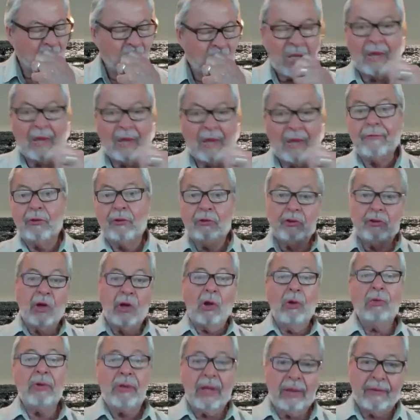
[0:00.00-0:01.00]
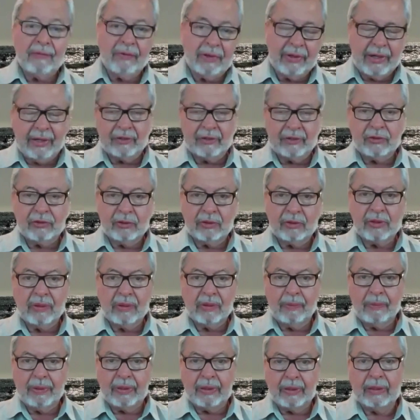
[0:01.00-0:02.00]
If you don't have a national
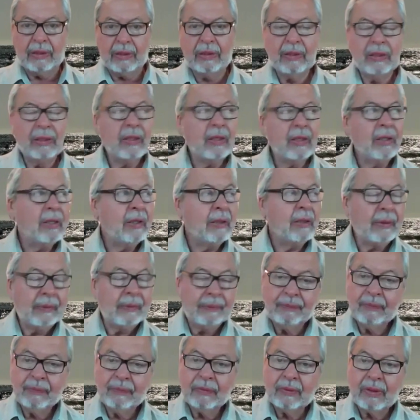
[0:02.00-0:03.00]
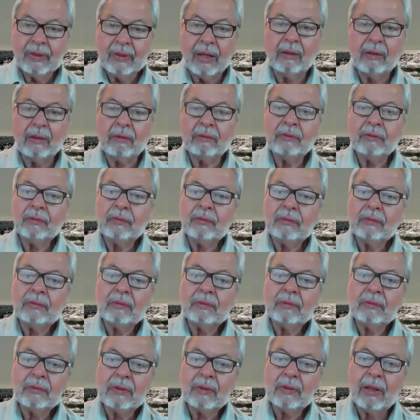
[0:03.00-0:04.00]
committee, I'll
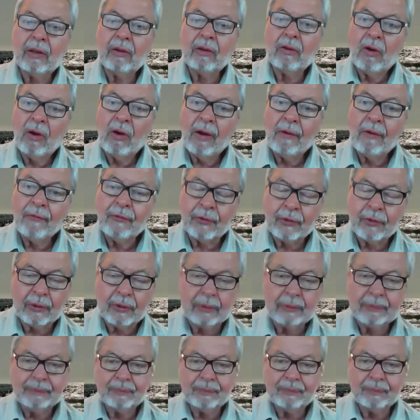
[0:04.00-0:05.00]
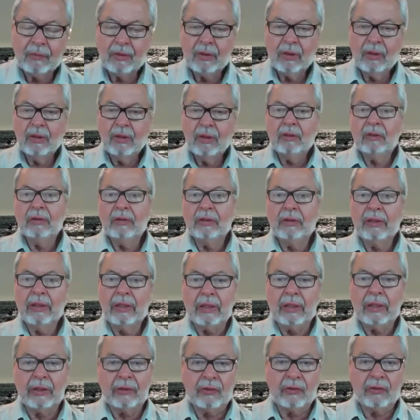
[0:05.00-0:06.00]
offer
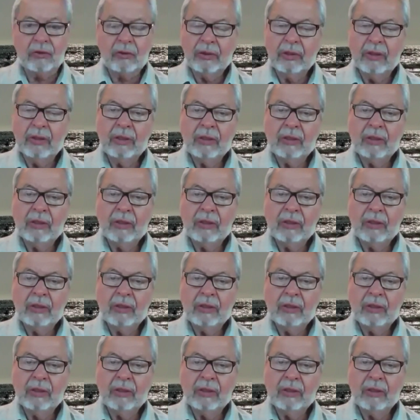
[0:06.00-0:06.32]
this.